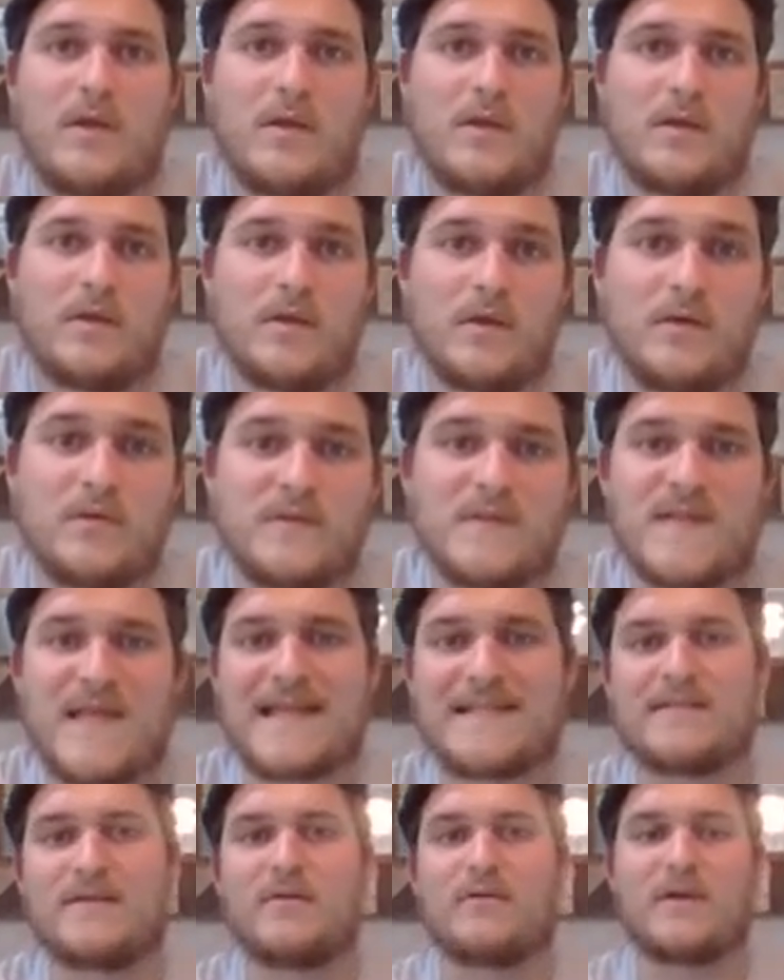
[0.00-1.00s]
those,
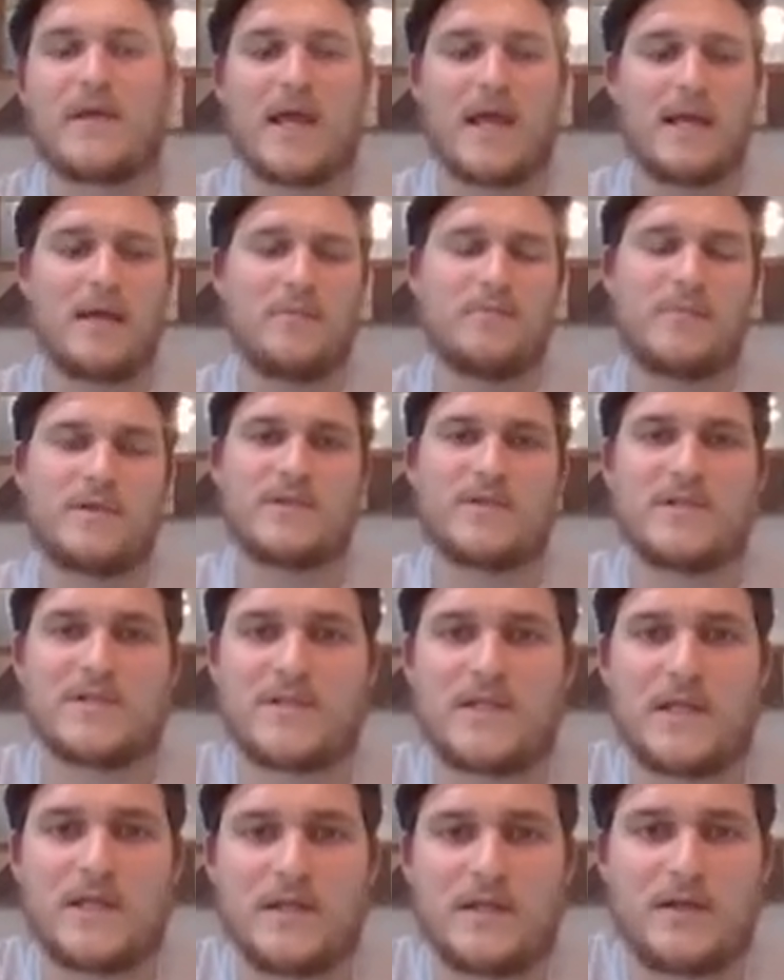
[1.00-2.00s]
that's okay, but
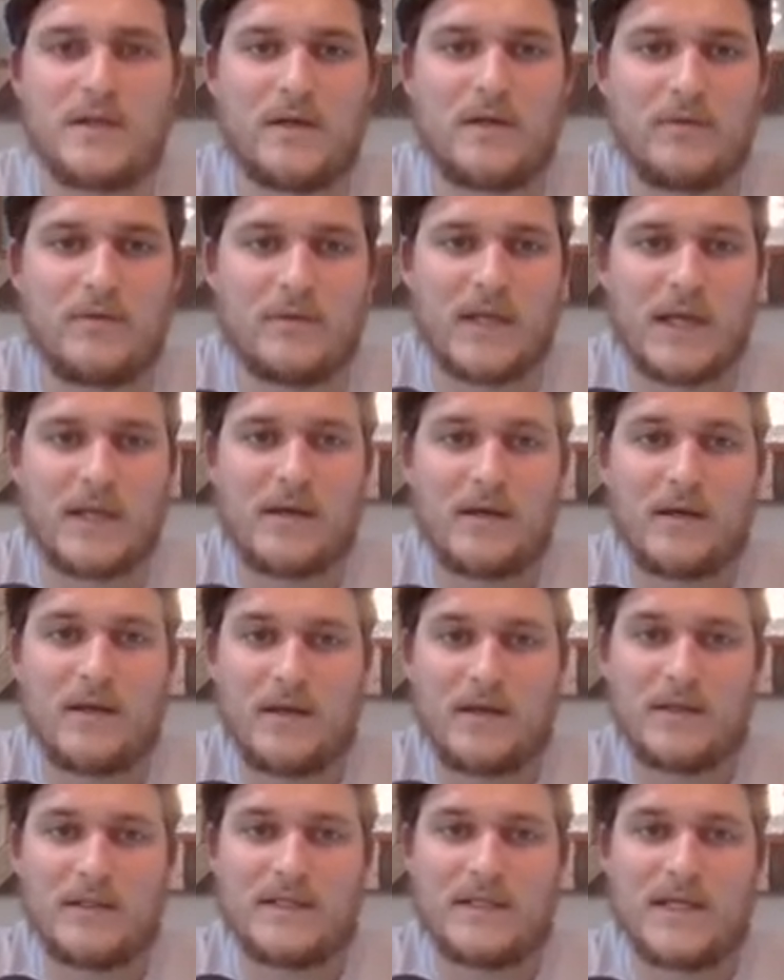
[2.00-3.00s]
just letting you know that
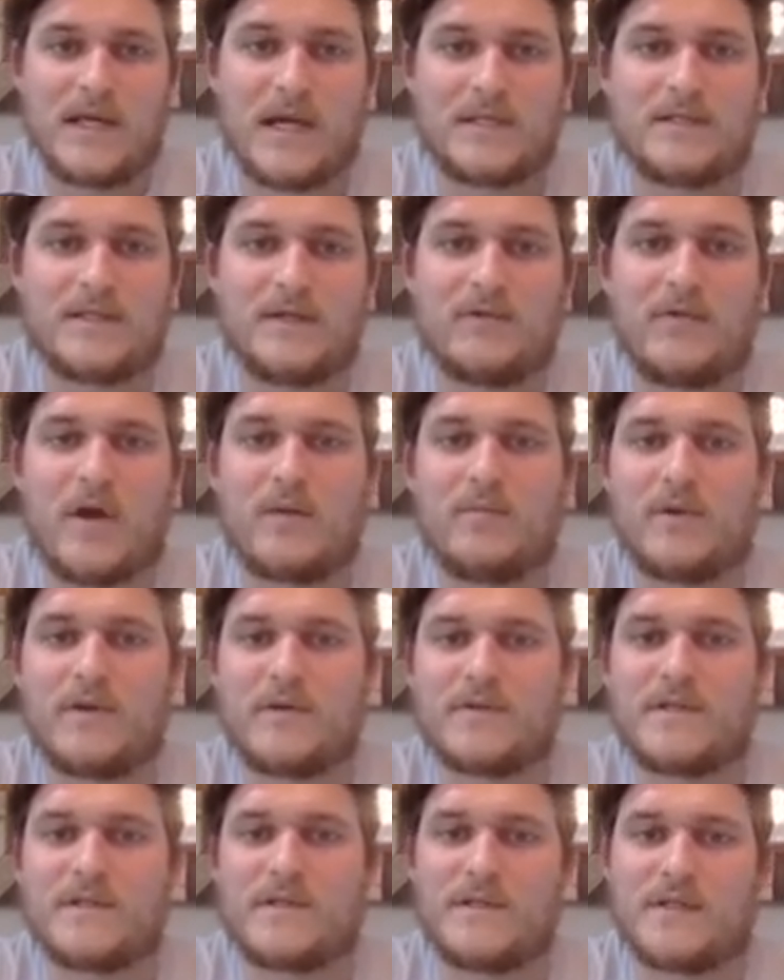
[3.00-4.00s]

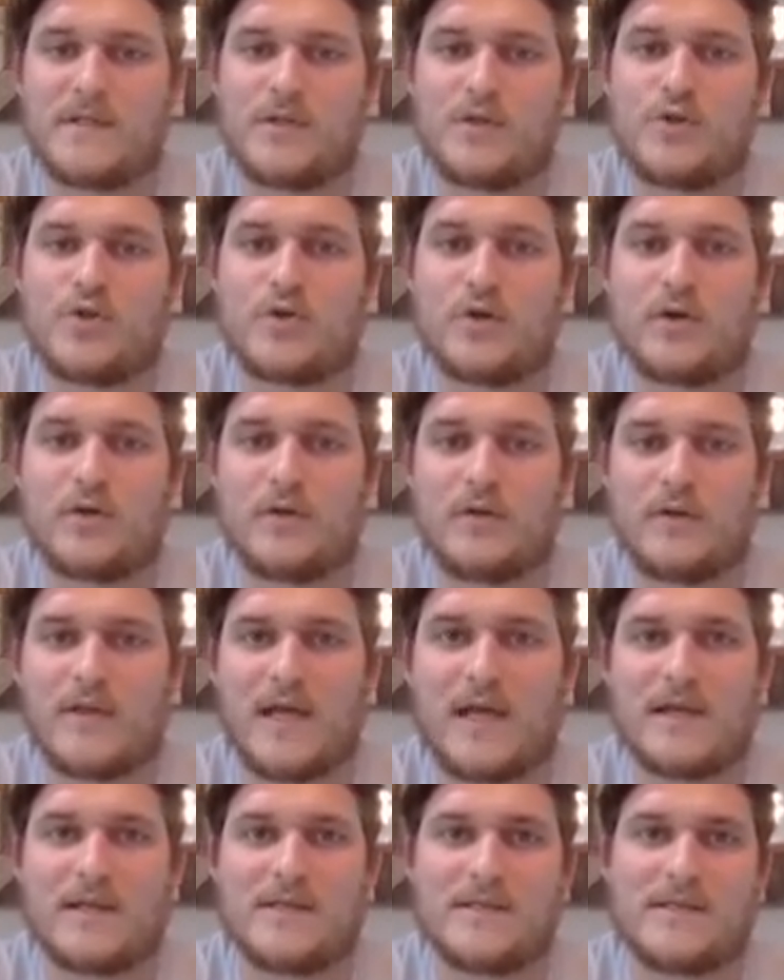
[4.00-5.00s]
deoxyribose is the sugar
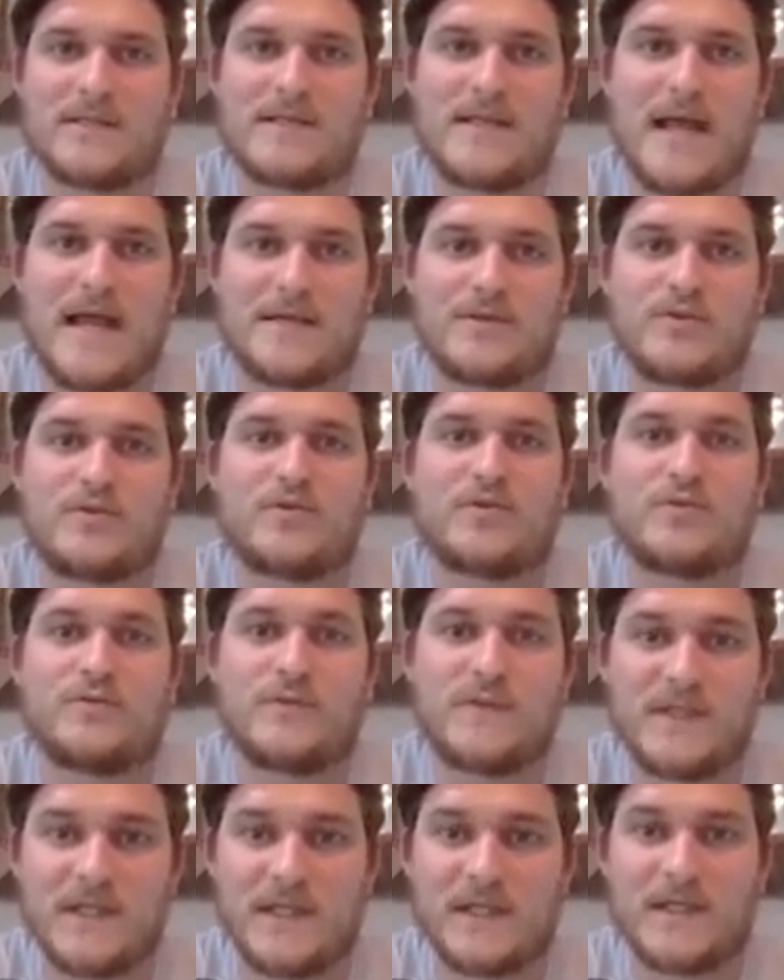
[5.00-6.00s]
that is attached to
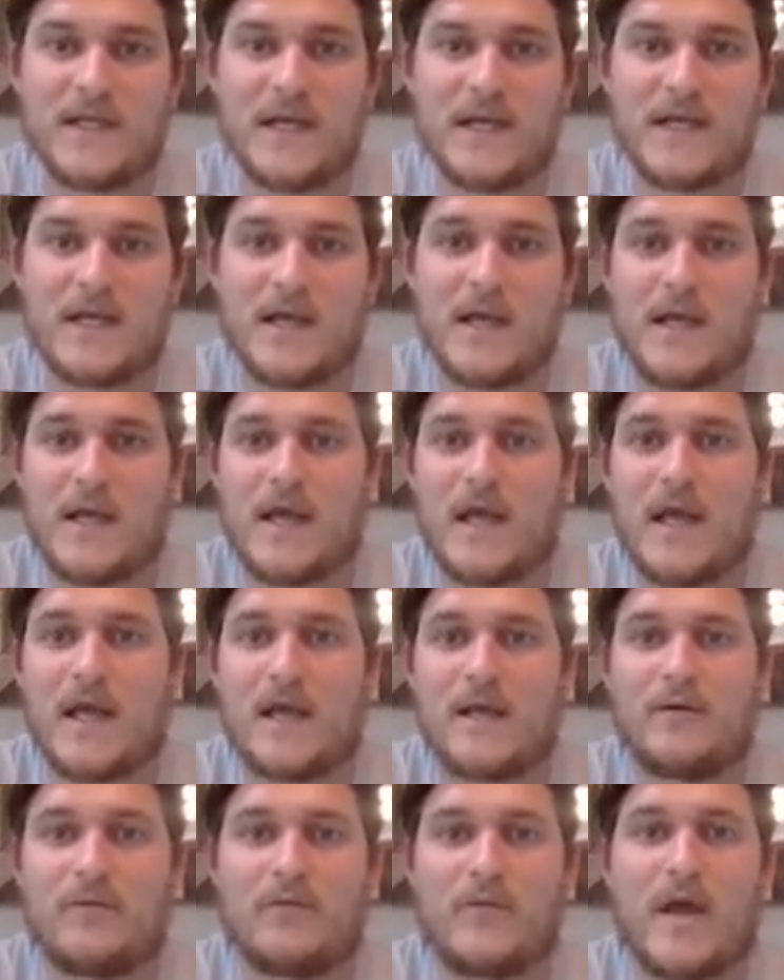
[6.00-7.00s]
DNA,
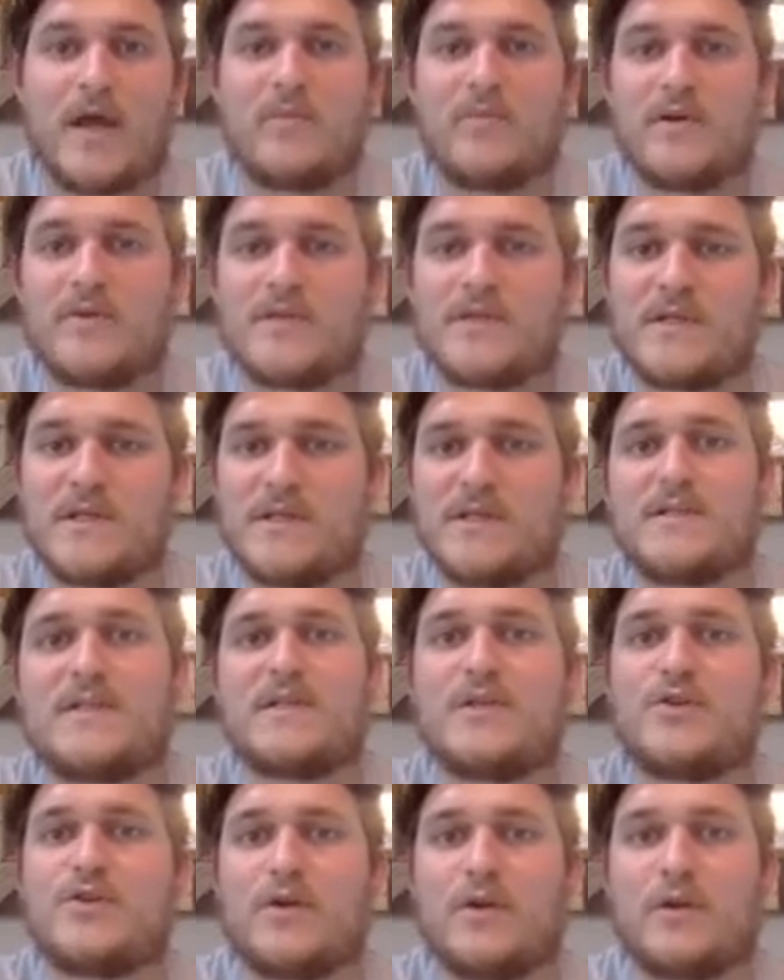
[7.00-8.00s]
and ribose is
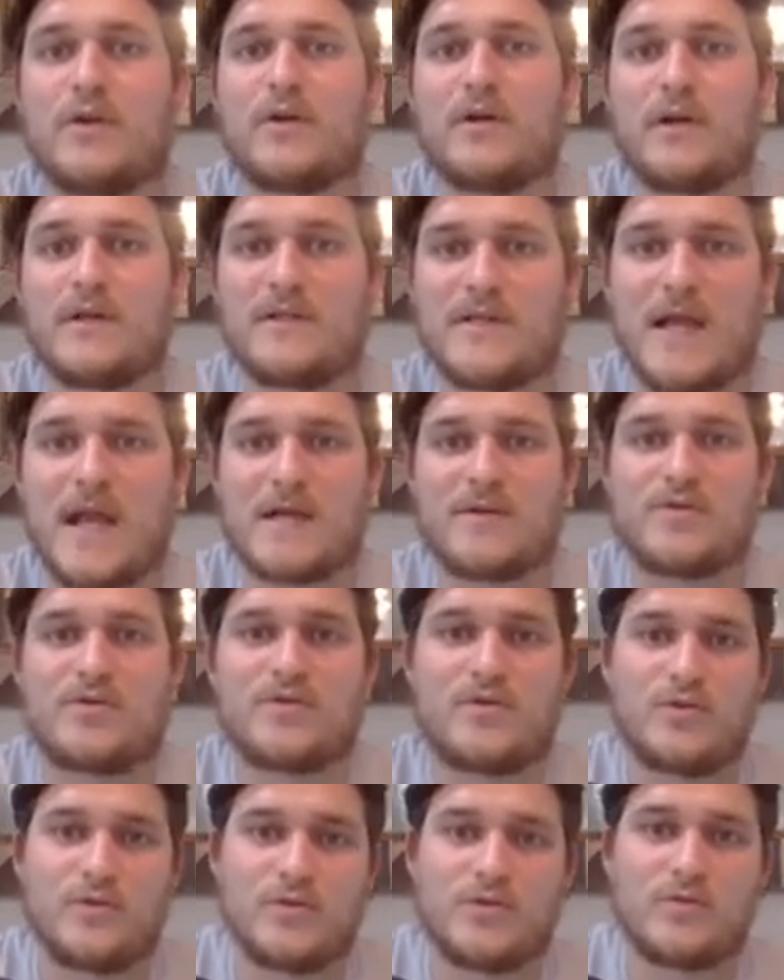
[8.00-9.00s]
the sugar
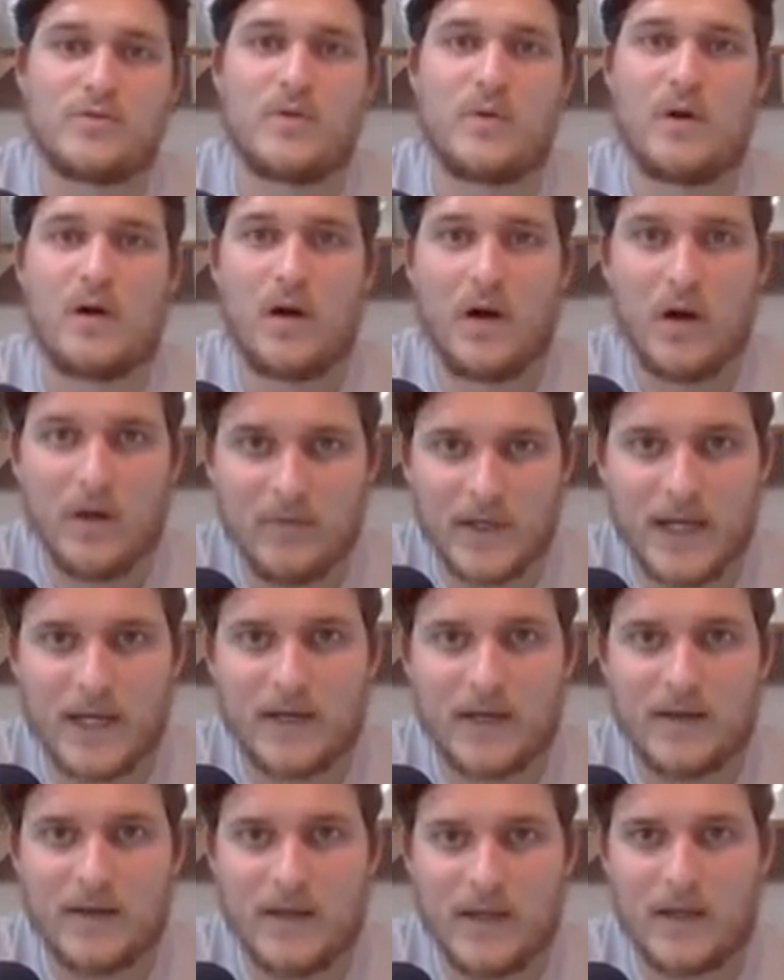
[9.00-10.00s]
attached to RNA.